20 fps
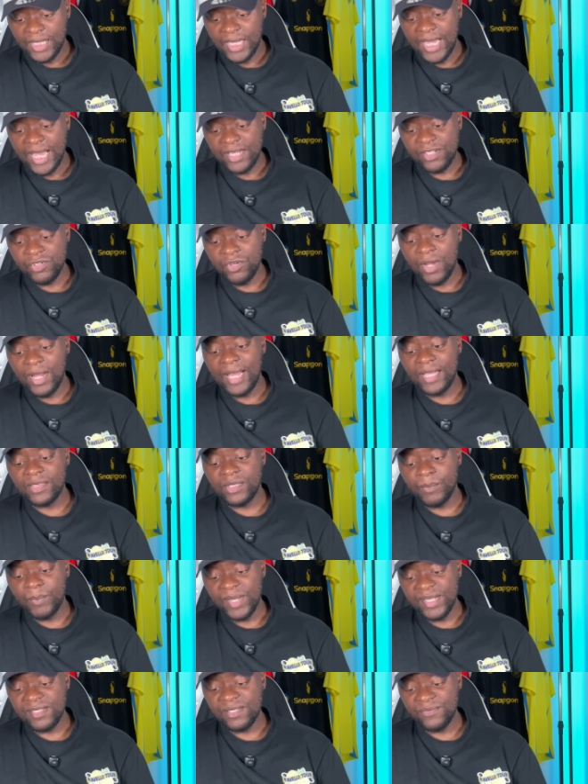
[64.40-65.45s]
has not had the
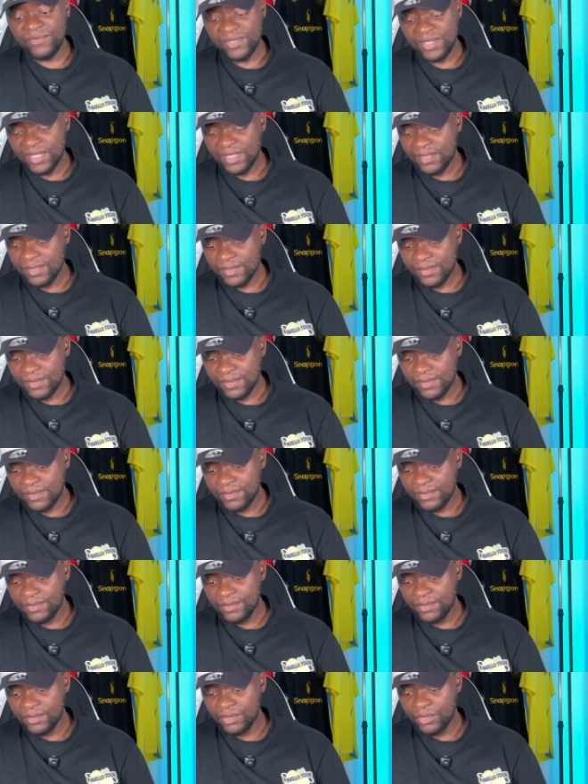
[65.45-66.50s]
best of seasons.
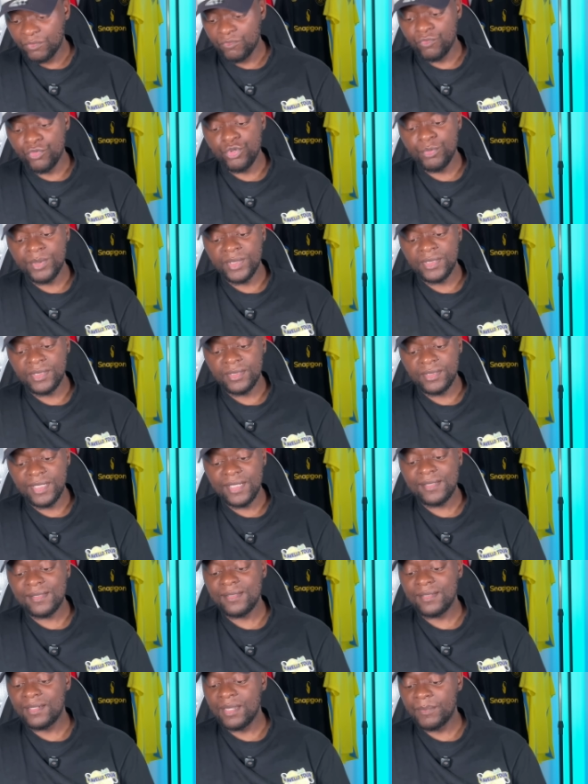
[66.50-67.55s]
Ruben needs
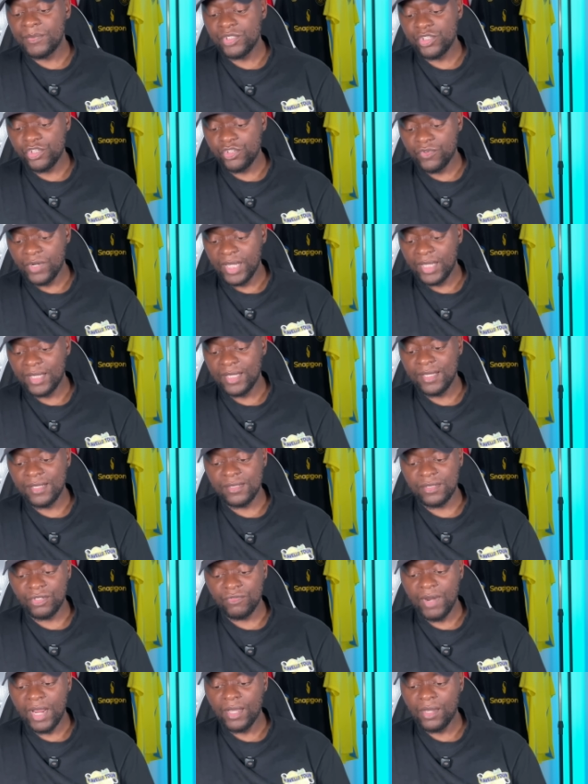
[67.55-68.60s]
to demonstrate he is a
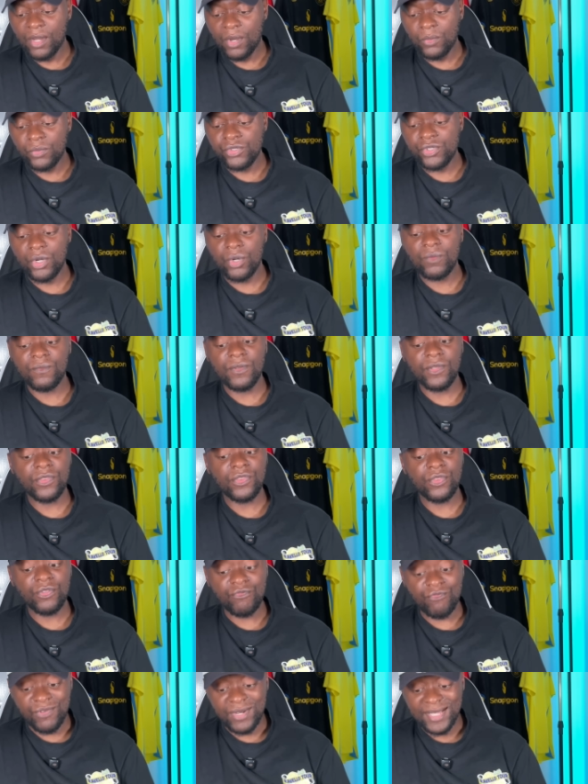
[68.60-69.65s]
great coach over
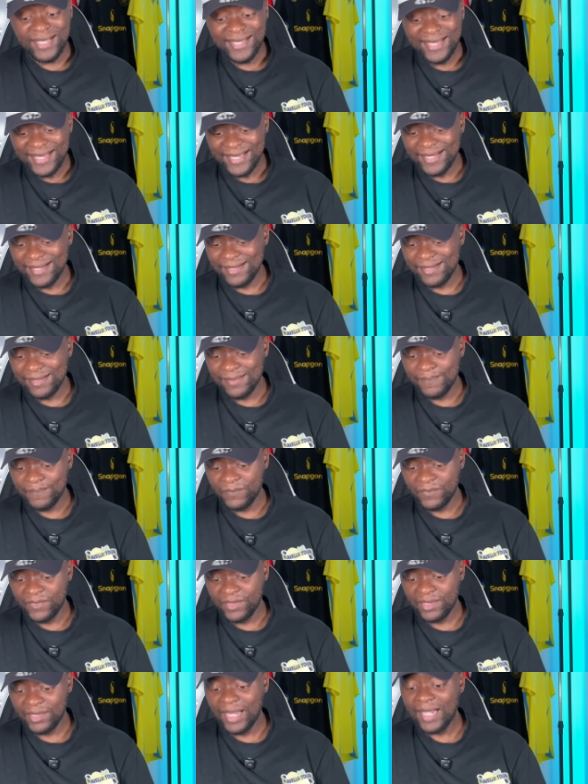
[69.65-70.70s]
3 years.
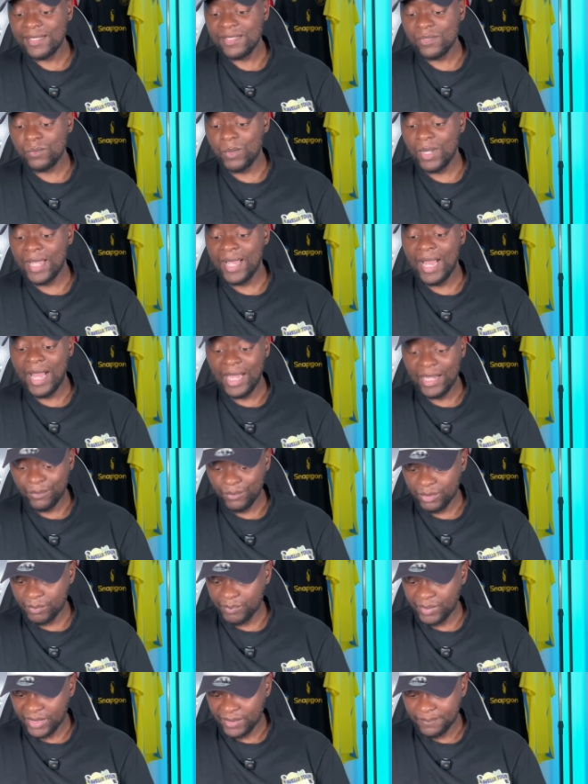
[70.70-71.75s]
That's where I
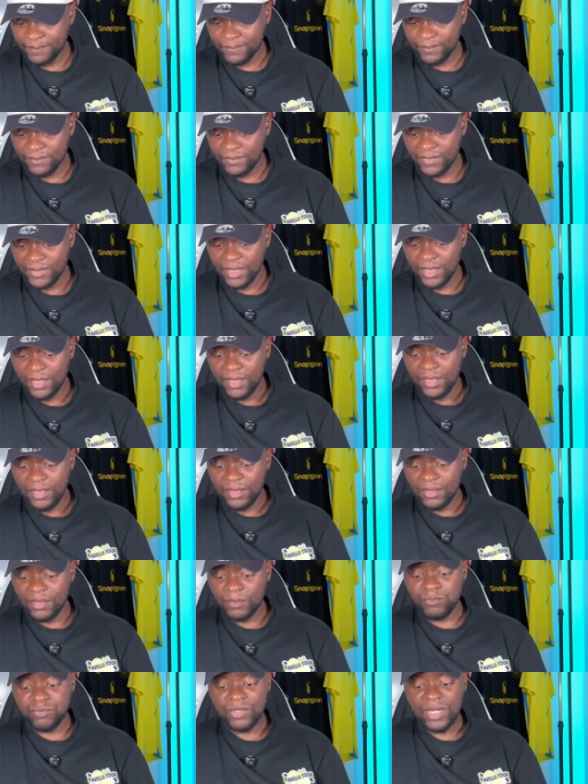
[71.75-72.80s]
would be.
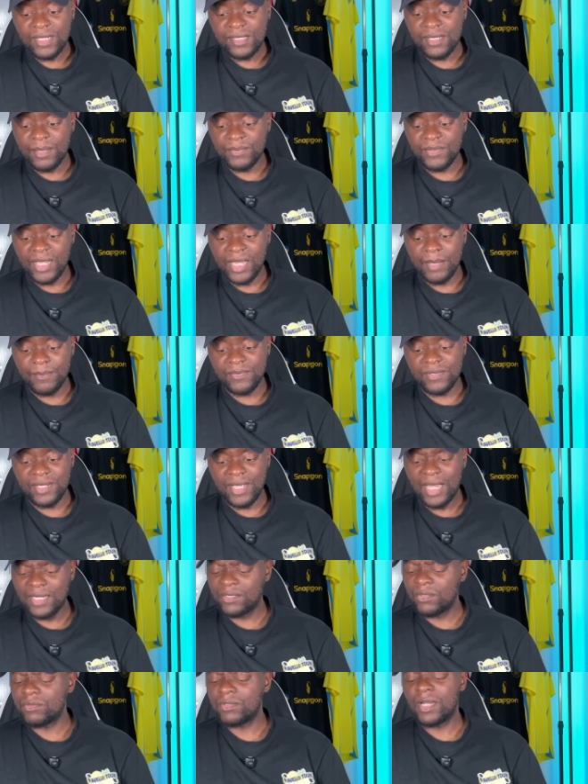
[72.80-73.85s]
The press sometimes I
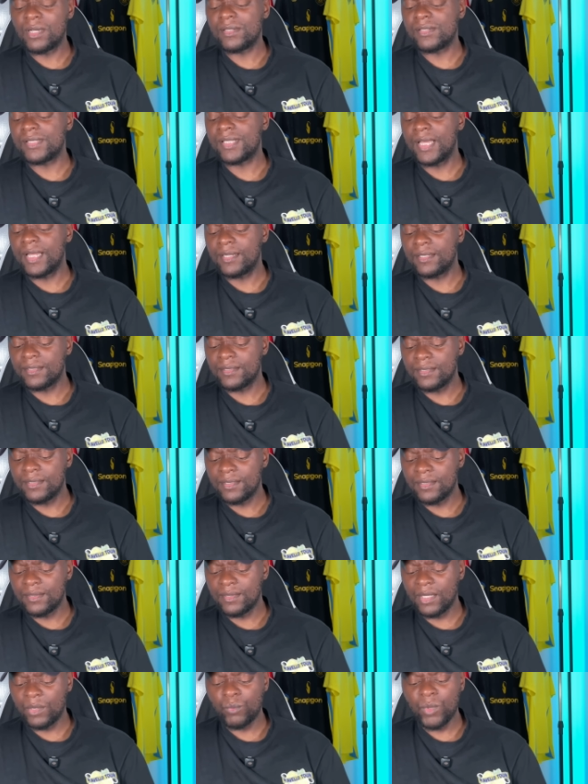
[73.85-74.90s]
don't understand.
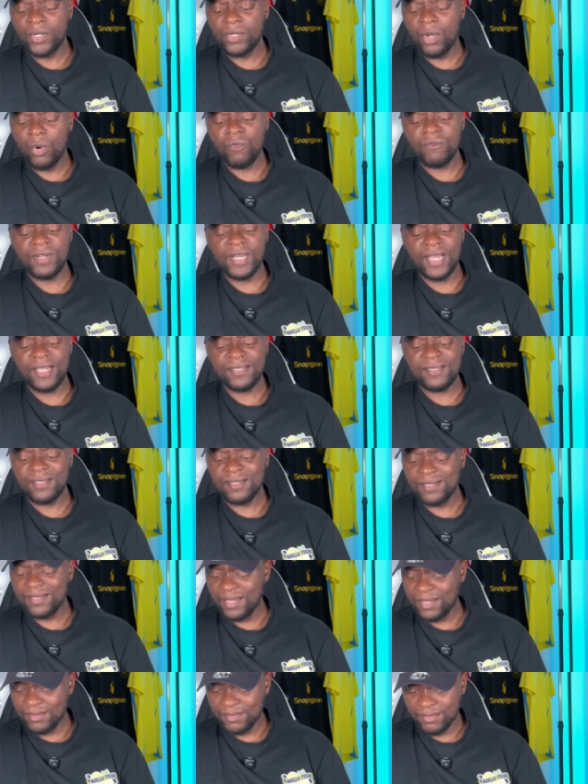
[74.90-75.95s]
They want overnight
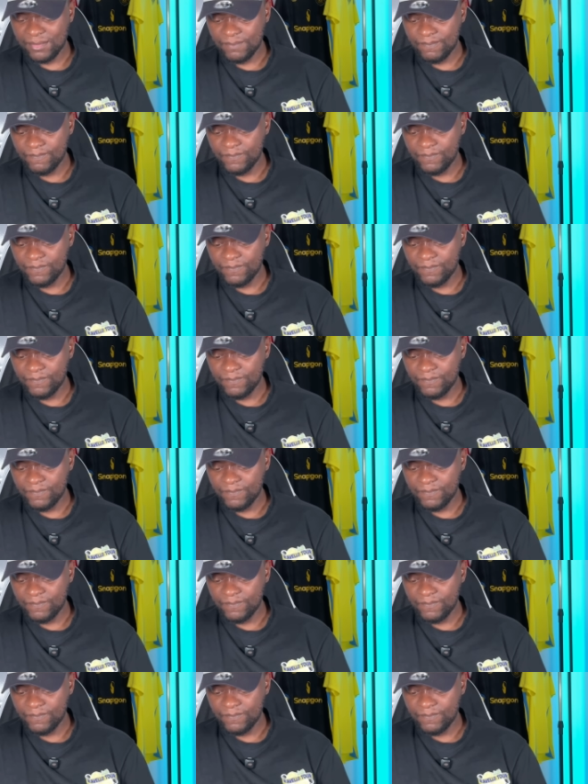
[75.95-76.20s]
success.